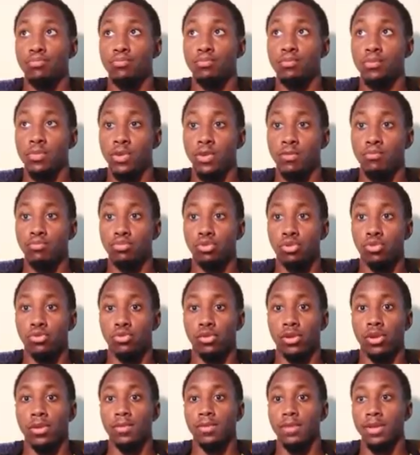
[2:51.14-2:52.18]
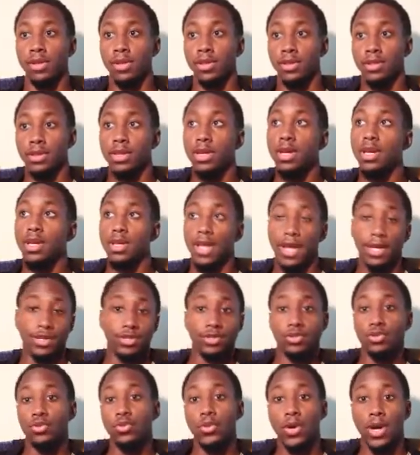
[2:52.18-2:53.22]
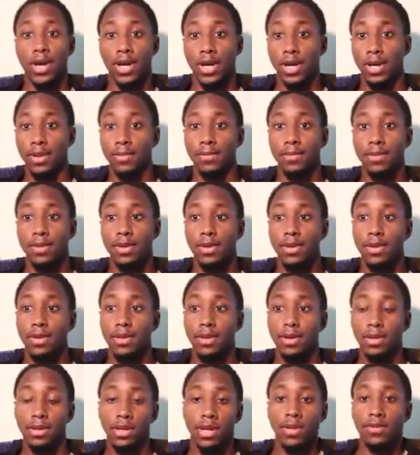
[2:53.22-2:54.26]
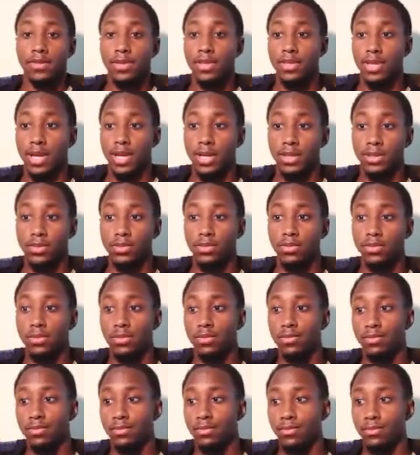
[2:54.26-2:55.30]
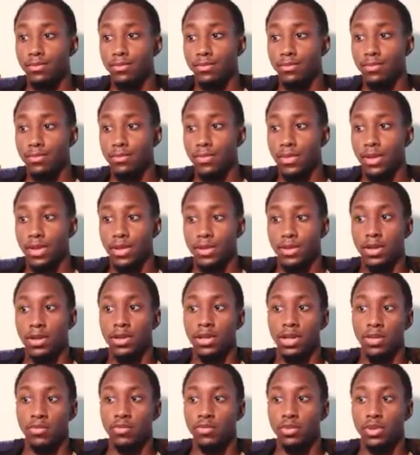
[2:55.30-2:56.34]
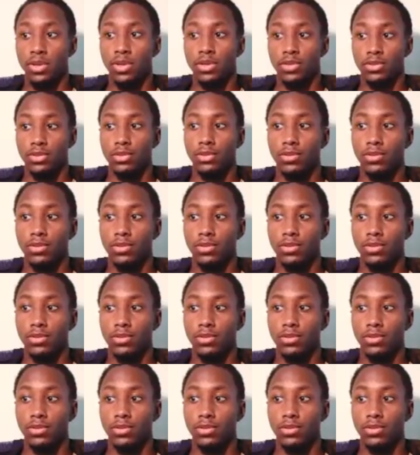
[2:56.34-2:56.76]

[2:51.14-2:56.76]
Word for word: you know program because that's just who I am. Love Nease High School and it's all love 100.